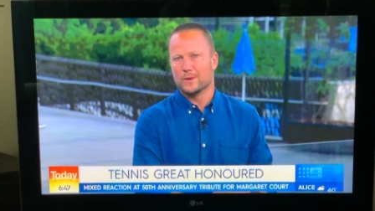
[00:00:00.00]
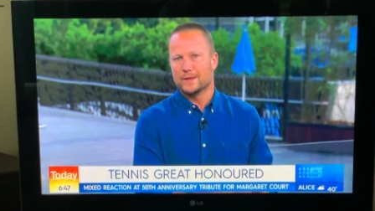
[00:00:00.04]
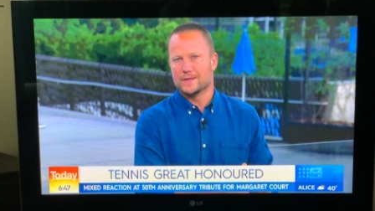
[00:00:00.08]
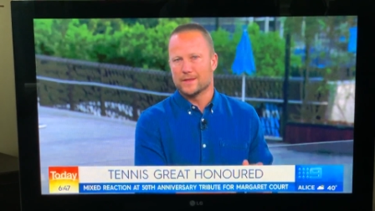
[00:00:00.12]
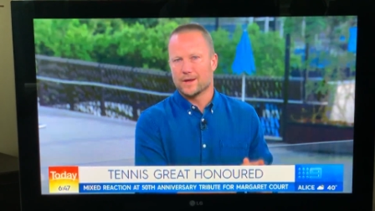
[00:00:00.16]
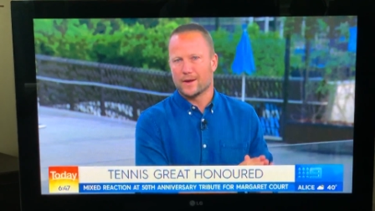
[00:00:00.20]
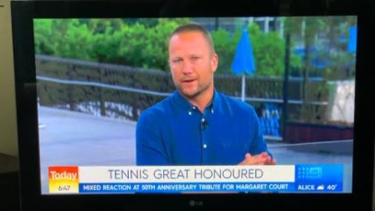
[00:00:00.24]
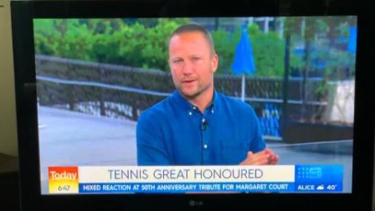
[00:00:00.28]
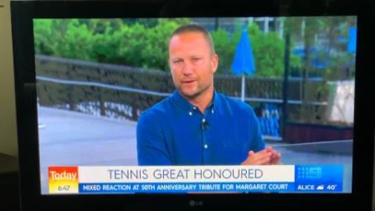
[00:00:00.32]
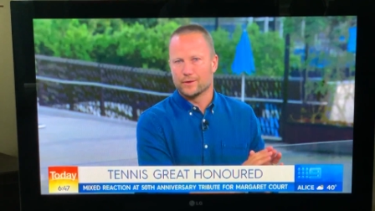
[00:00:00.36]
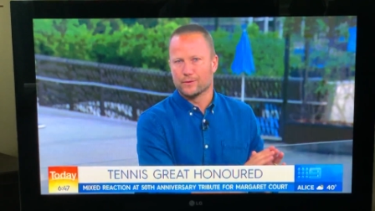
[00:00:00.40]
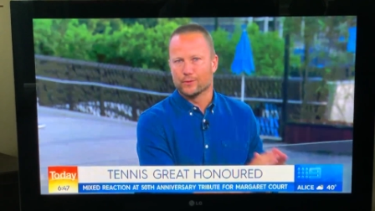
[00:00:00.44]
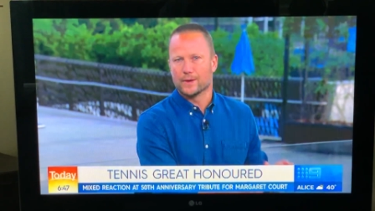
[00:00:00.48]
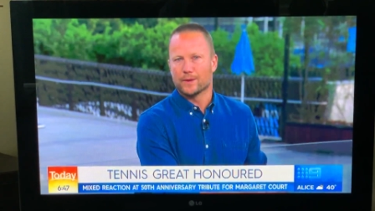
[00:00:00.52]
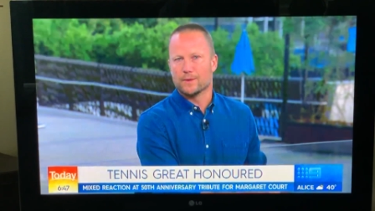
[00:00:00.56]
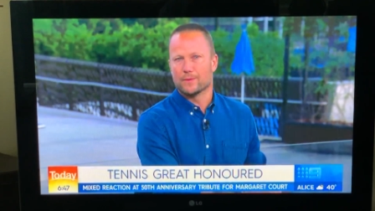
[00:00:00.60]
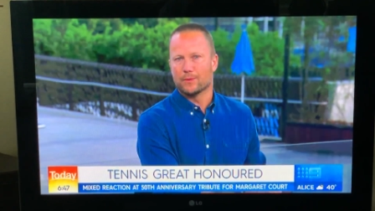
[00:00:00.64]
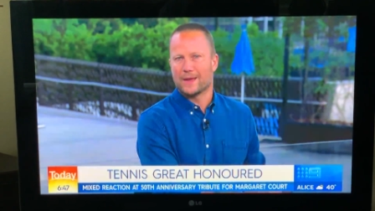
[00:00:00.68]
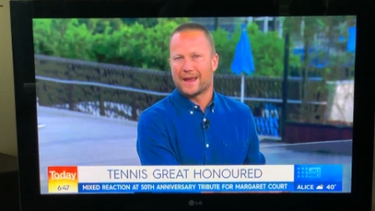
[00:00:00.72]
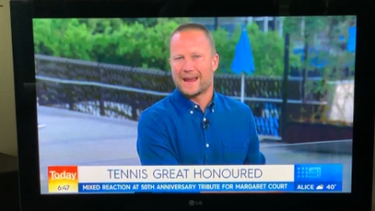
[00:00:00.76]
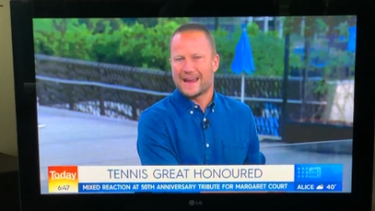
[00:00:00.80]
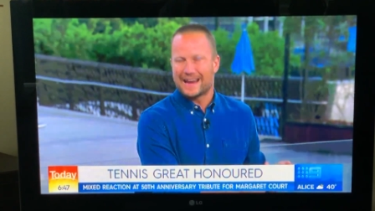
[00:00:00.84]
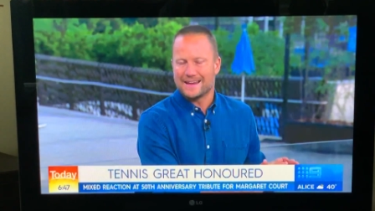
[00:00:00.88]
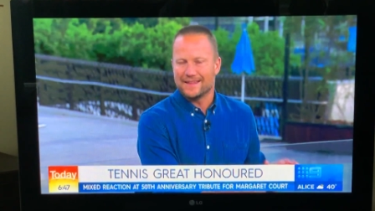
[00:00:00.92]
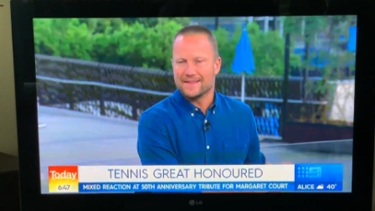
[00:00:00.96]
don't agree
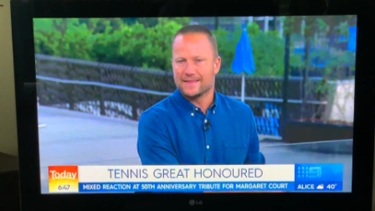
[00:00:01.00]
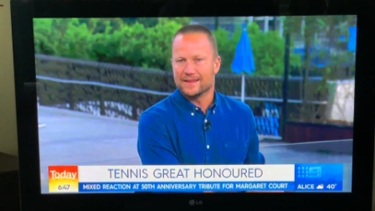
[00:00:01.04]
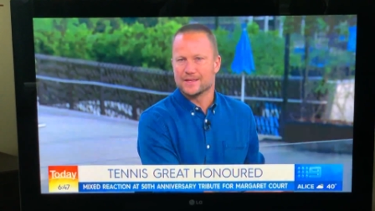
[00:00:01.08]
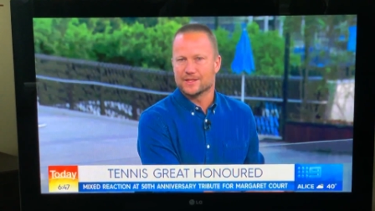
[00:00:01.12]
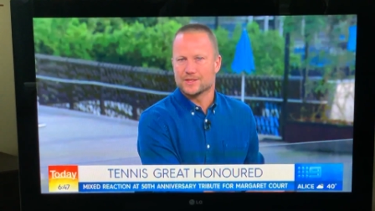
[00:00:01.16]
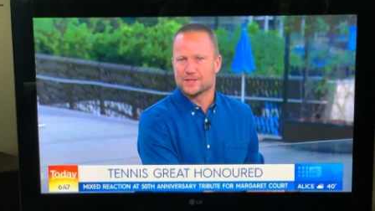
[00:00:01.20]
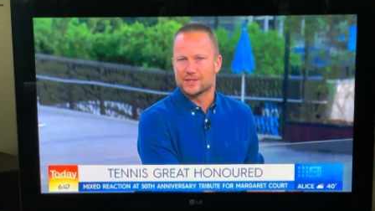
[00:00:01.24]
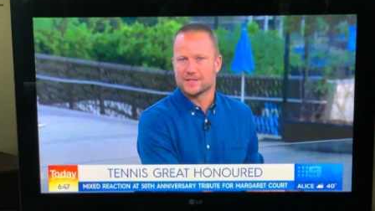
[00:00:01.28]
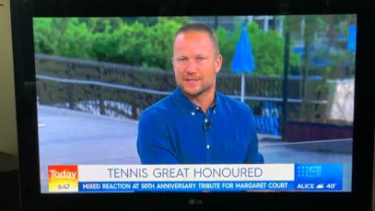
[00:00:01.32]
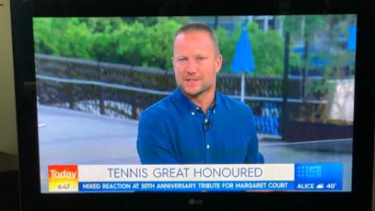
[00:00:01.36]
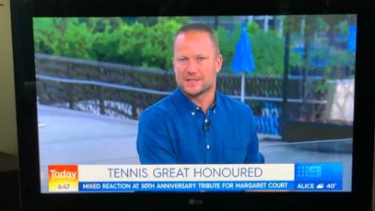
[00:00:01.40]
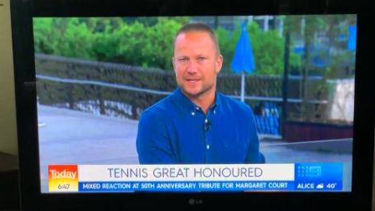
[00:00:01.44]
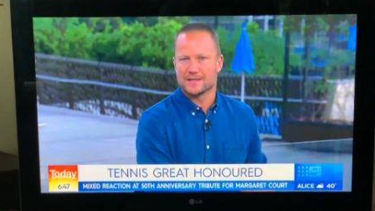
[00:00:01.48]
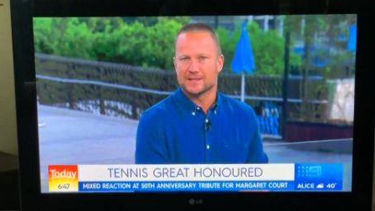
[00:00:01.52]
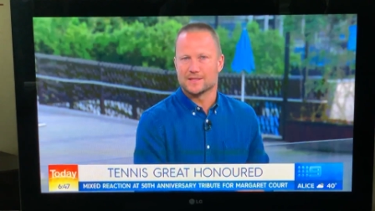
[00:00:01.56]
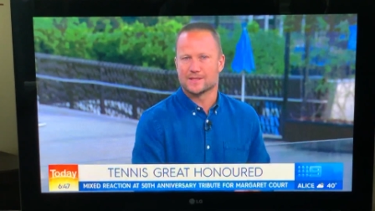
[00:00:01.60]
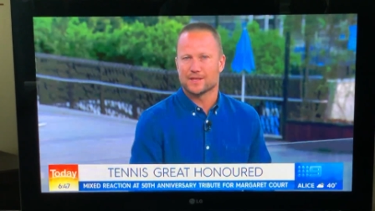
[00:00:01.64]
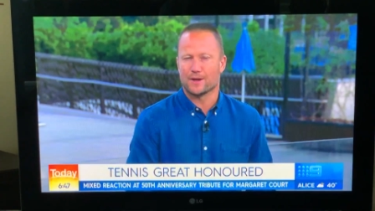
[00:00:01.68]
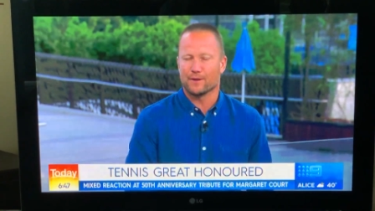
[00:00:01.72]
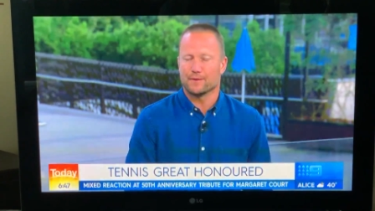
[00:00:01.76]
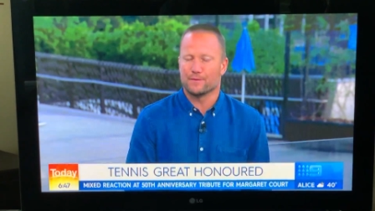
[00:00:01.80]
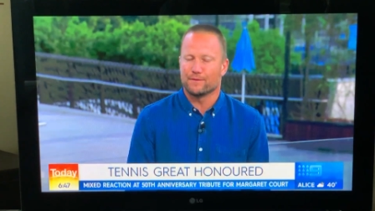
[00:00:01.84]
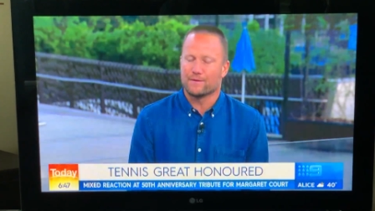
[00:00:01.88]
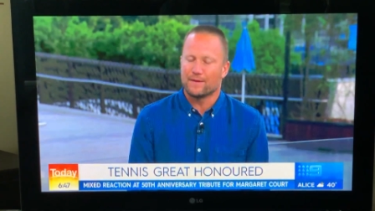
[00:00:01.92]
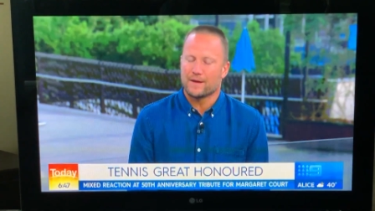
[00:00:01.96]
with anything she said
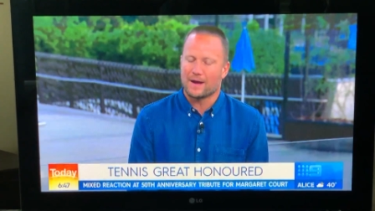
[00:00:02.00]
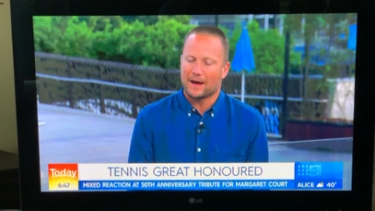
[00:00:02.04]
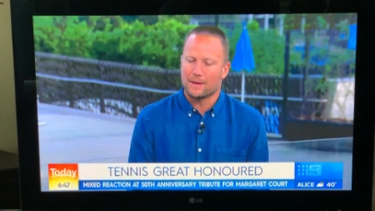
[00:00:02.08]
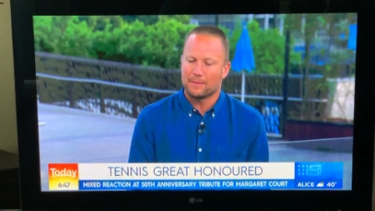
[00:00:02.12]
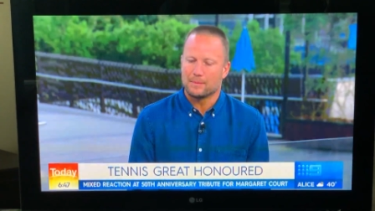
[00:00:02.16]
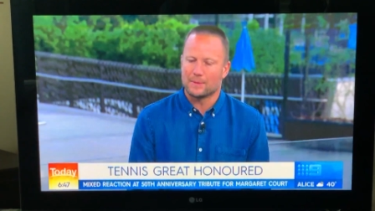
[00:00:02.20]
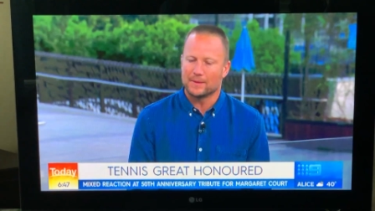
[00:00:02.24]
so far.